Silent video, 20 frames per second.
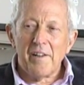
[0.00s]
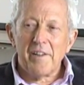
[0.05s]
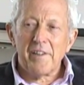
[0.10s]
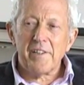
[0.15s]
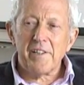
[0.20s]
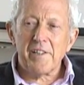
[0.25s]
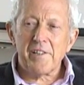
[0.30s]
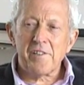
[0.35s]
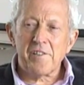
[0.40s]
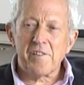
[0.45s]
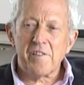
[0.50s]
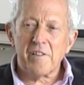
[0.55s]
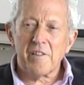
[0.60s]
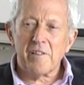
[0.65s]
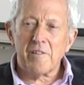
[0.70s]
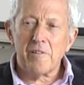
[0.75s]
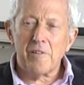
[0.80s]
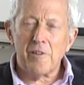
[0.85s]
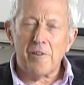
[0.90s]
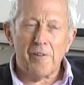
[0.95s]
Yes,
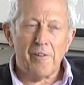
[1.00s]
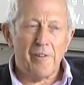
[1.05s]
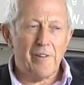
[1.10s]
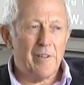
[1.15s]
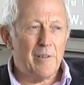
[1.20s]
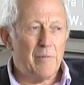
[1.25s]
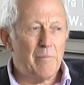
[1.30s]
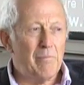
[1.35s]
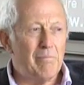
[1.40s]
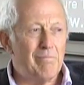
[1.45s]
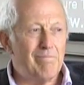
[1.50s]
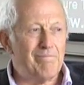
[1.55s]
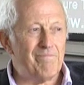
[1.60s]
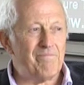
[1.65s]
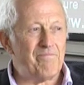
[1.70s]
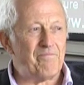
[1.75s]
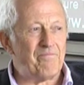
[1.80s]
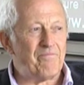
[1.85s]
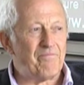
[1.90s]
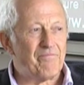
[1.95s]
they are.
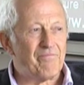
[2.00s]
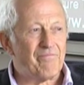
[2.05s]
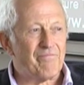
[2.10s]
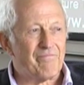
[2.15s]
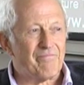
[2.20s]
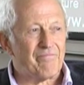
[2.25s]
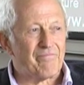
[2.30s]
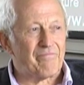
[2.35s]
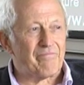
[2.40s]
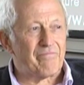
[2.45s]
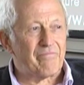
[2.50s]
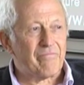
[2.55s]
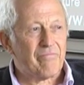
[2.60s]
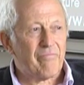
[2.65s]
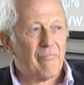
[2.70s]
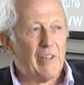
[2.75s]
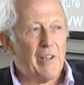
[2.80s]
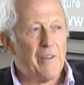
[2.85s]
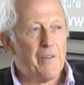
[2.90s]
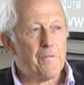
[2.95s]

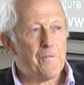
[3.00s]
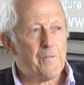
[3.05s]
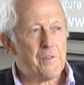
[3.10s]
The